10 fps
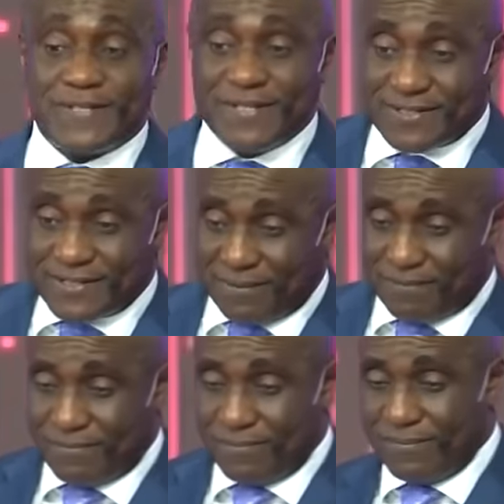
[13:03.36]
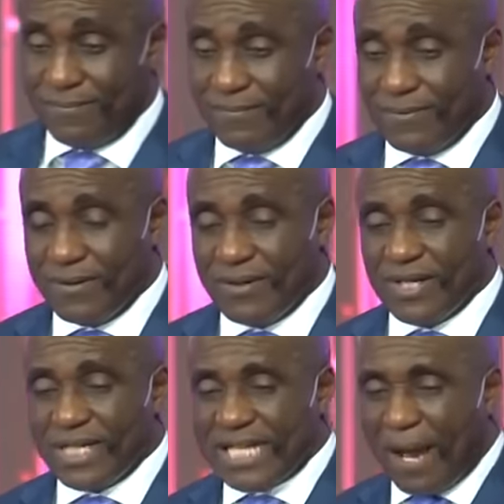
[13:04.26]
system
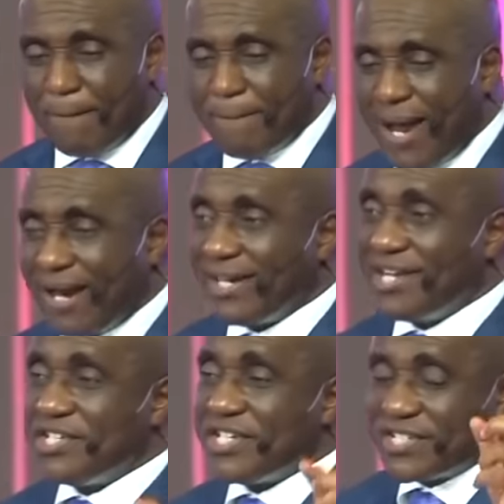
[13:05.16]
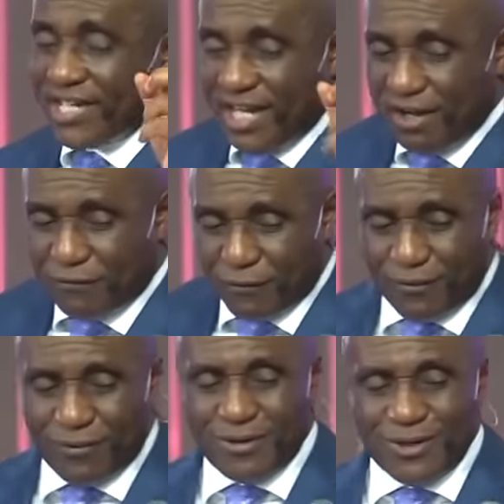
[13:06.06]
that marriage is evil,
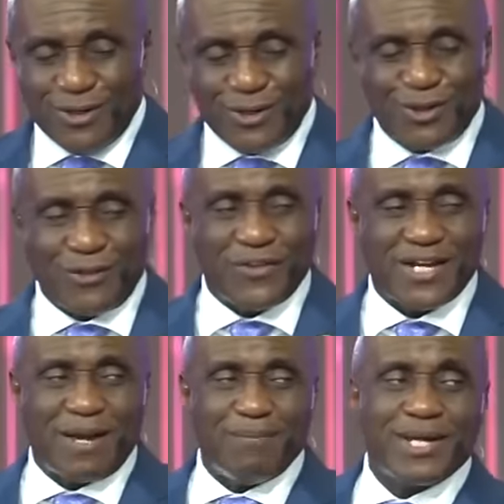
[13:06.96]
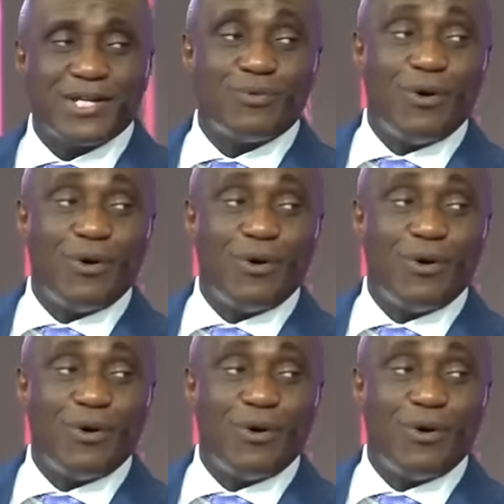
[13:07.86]
nothing can make it